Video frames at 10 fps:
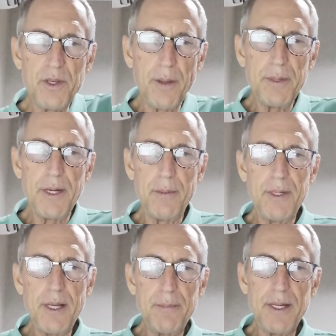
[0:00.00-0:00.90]

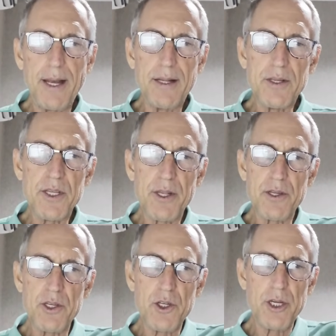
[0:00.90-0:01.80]

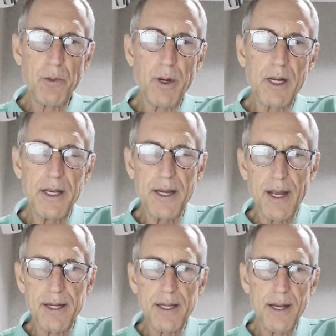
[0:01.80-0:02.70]

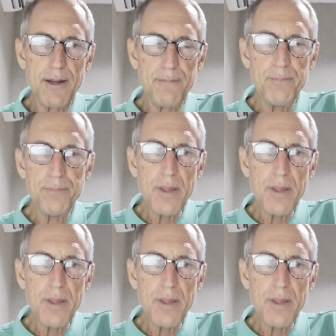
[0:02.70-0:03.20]
www.citizenshipquickly.com.